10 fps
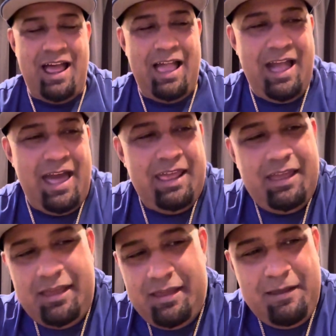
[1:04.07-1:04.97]
I
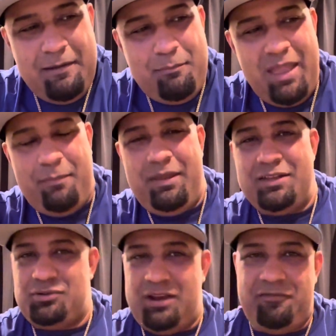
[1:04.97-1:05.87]
gotta make me a
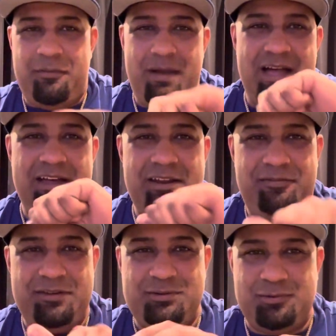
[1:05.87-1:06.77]
drink from my
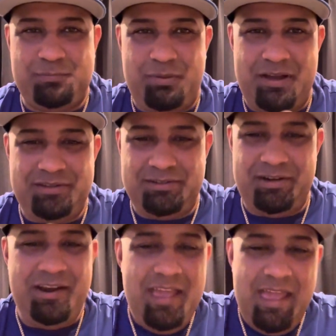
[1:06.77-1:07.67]
unofficial
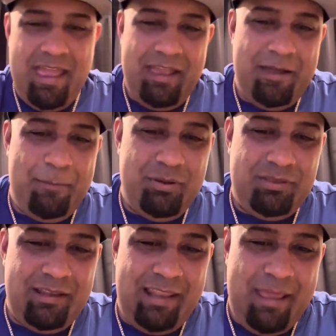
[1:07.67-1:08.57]
sponsor. Ain't gonna put
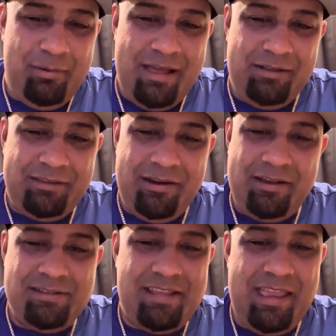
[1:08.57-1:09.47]
the label out there
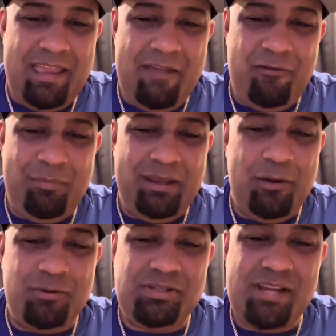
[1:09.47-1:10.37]
because they ain't giving me
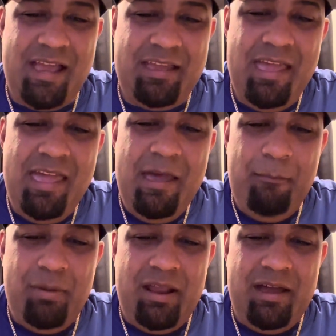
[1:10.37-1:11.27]
no check.
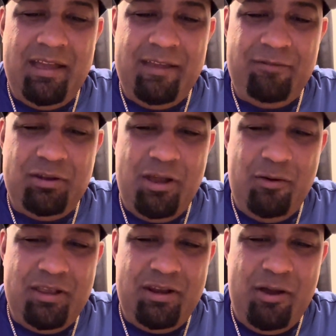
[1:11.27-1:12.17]
But if you know,
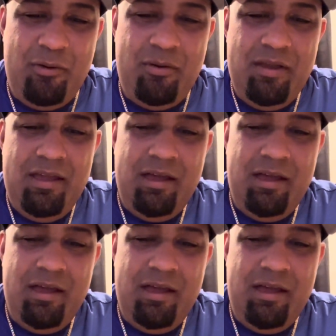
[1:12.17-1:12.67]
you know.